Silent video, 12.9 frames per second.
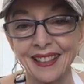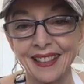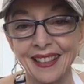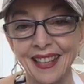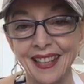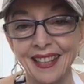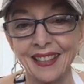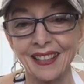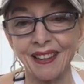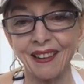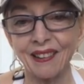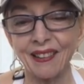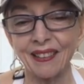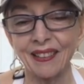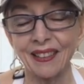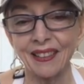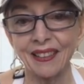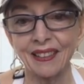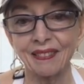There you go.
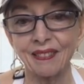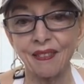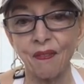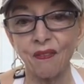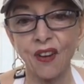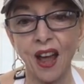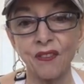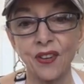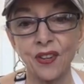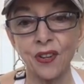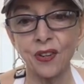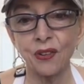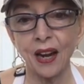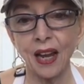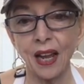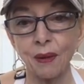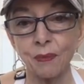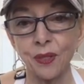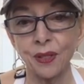500
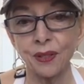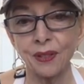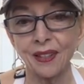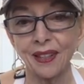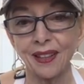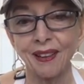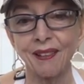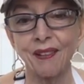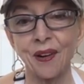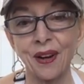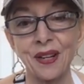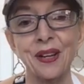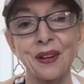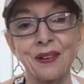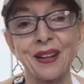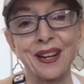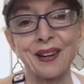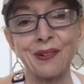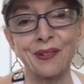grams or 2
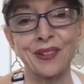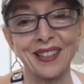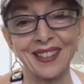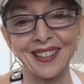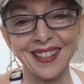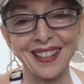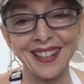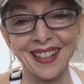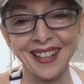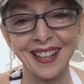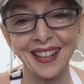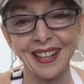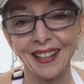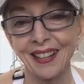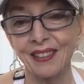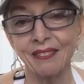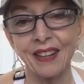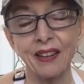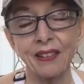1/4.
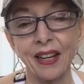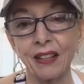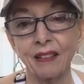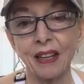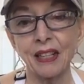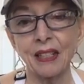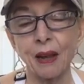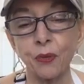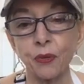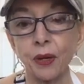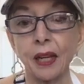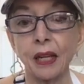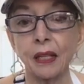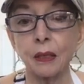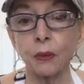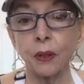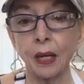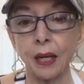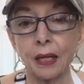Ray, you got to stop drinking so
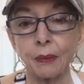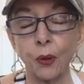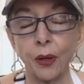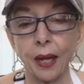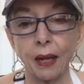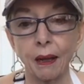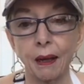early in the morning.